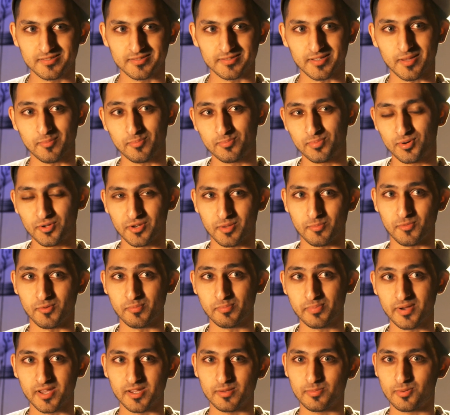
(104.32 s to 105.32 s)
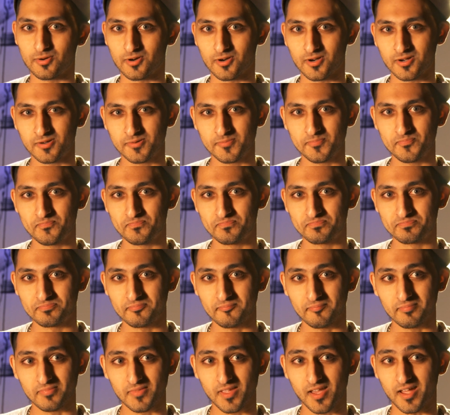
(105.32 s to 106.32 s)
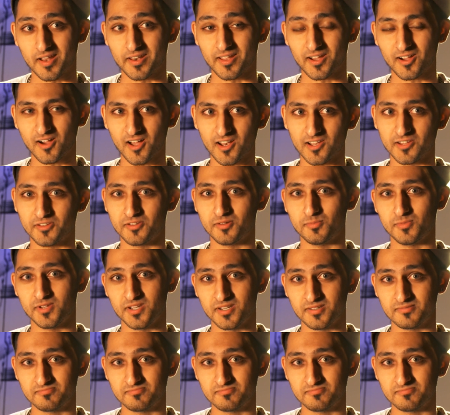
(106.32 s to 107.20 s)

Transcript: and I put them on paper and I colour them in.